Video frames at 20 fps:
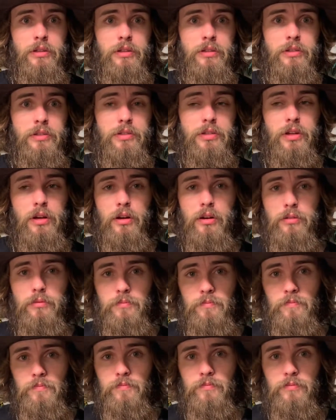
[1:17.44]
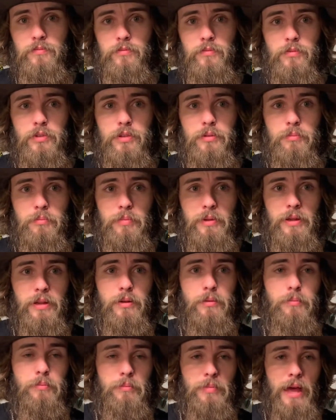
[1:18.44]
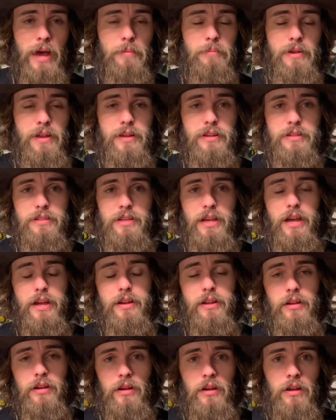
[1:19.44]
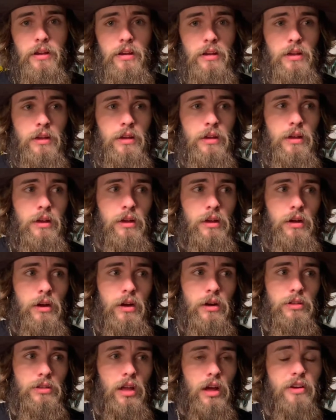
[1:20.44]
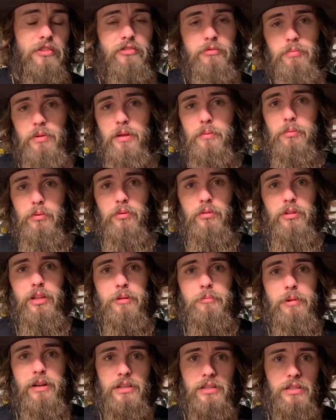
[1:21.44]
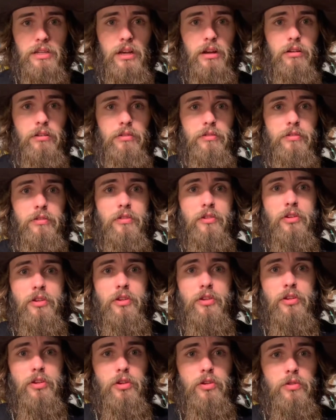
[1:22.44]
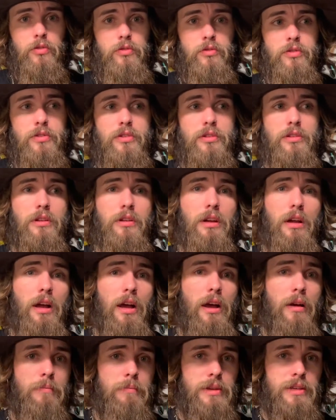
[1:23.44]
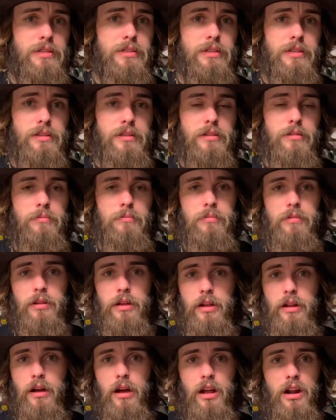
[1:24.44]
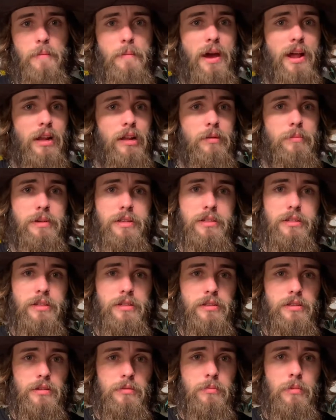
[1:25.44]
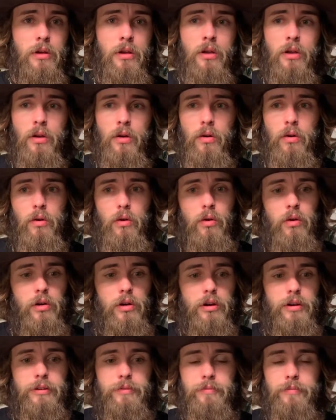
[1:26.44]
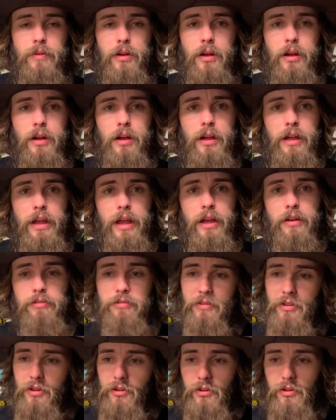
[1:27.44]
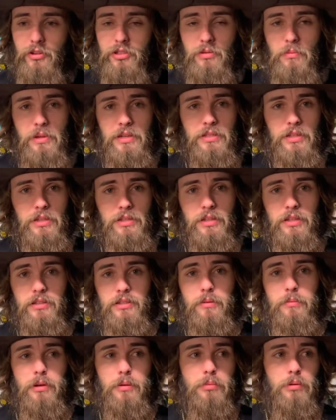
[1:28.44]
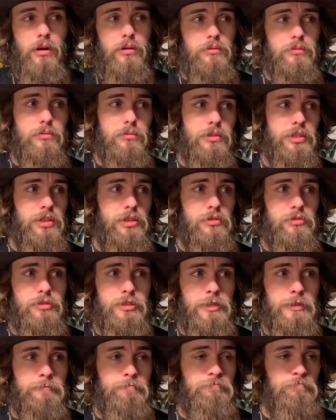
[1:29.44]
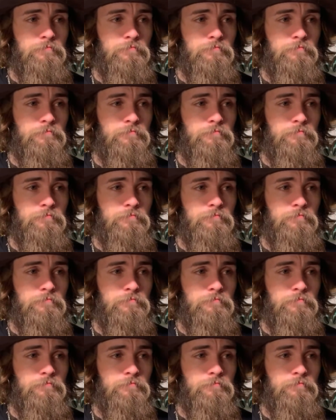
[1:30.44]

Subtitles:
So, that being said, a lot of people like myself use a mist system, an automatic mist system, or if you don't use a misting system, you're probably using